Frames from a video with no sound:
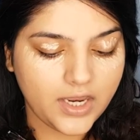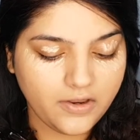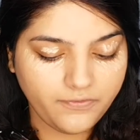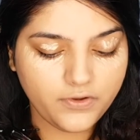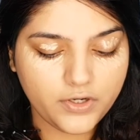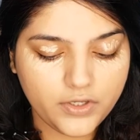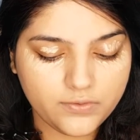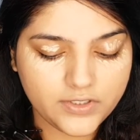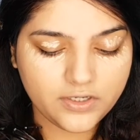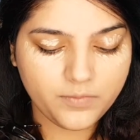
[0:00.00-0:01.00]
if you're
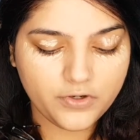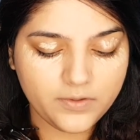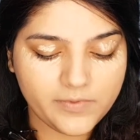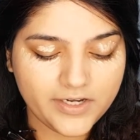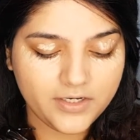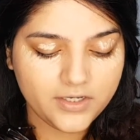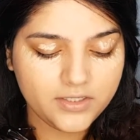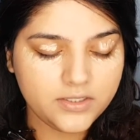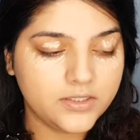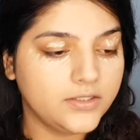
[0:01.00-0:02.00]
using a beauty
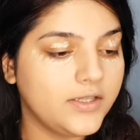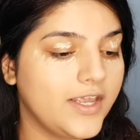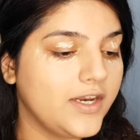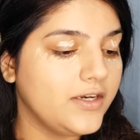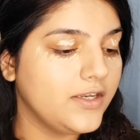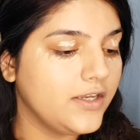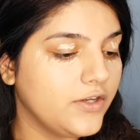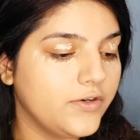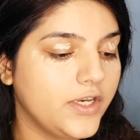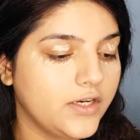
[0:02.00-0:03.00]
blender, then
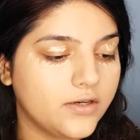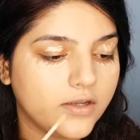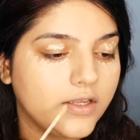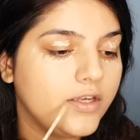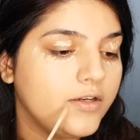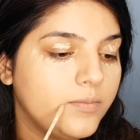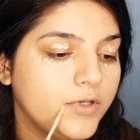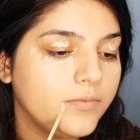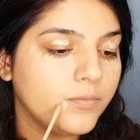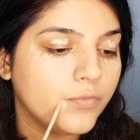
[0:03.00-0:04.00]
you need a little
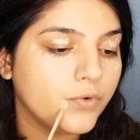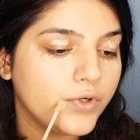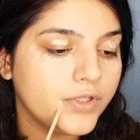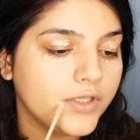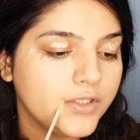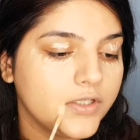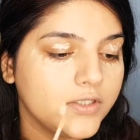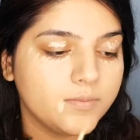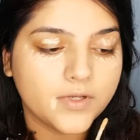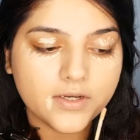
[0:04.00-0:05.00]
bit more than
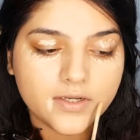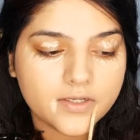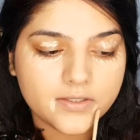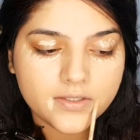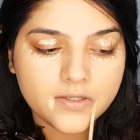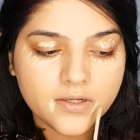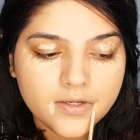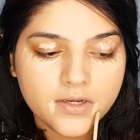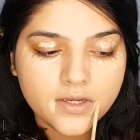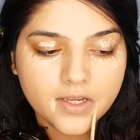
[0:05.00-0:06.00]
this, because
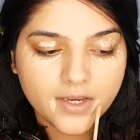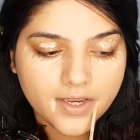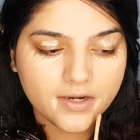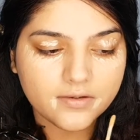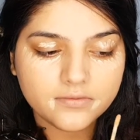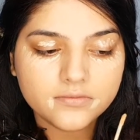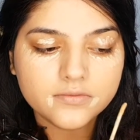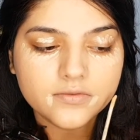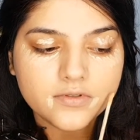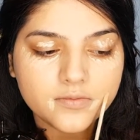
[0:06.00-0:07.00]
again,
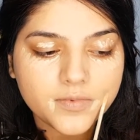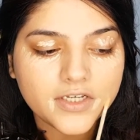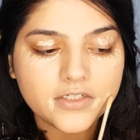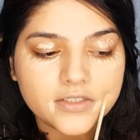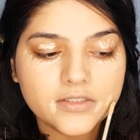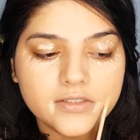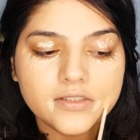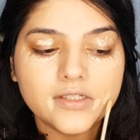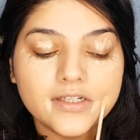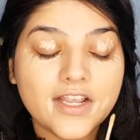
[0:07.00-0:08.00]
sponges,
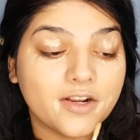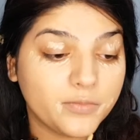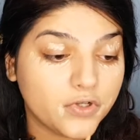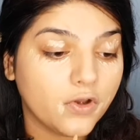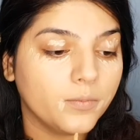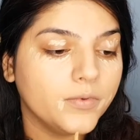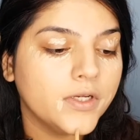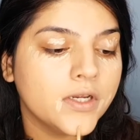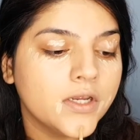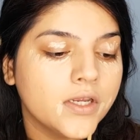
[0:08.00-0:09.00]
they absorb.
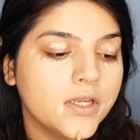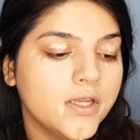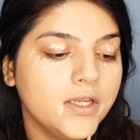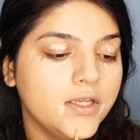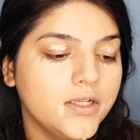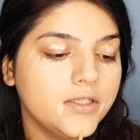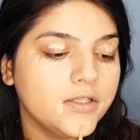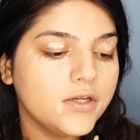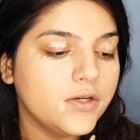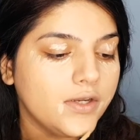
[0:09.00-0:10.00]
So